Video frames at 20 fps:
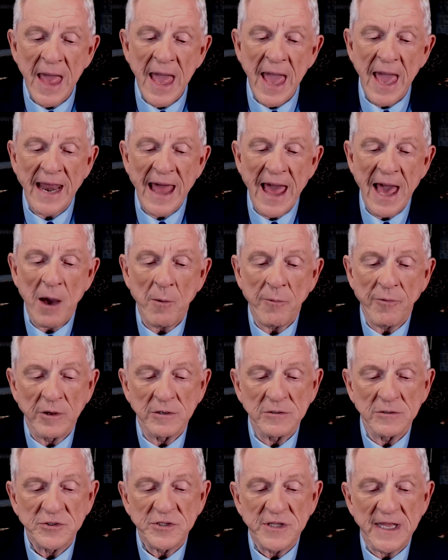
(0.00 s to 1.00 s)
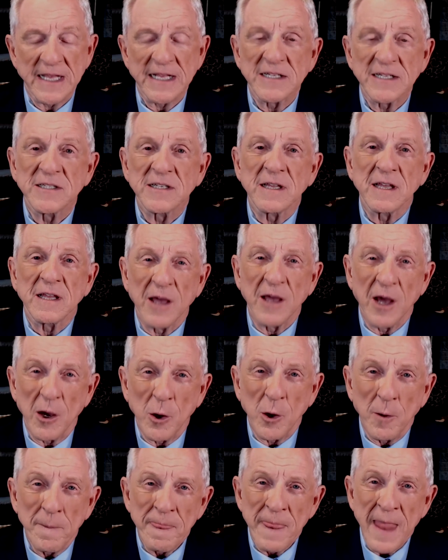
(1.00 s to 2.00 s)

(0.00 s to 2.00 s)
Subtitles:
and how those things go.